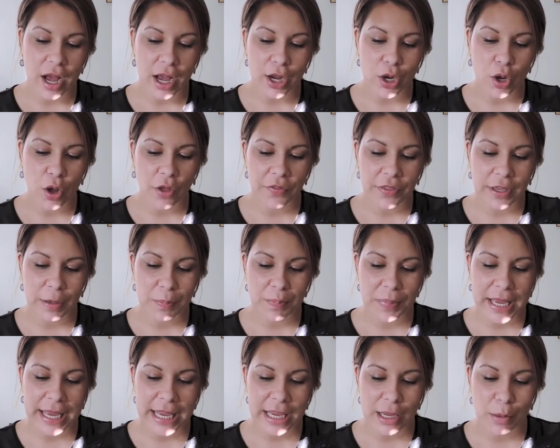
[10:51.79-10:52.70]
I got the
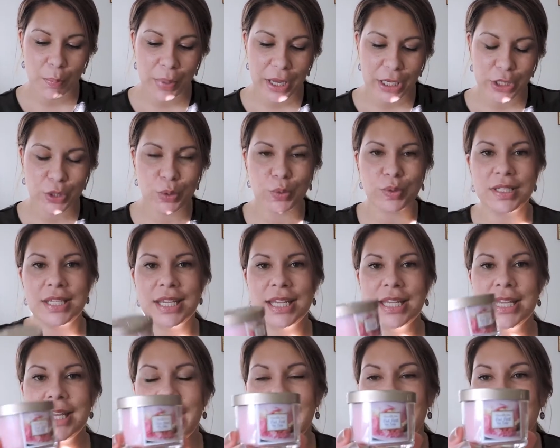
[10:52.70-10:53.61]
pink petal
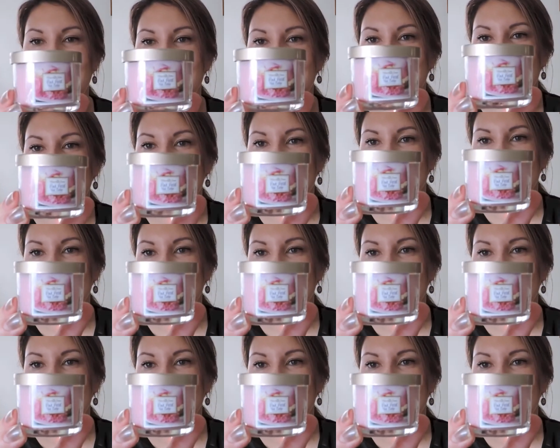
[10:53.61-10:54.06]
tea cake.